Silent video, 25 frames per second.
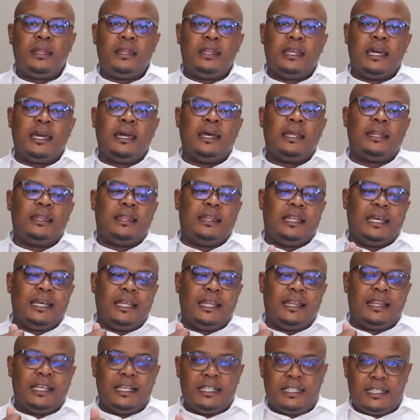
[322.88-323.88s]

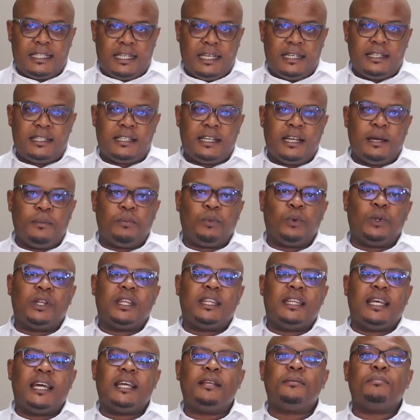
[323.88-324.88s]
this test lab will
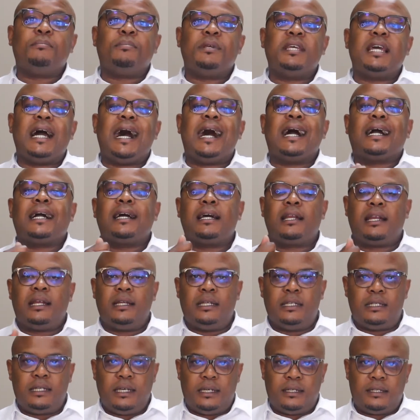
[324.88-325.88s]
then be
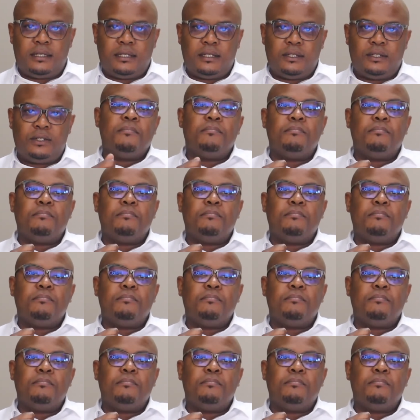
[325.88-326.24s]
accredited,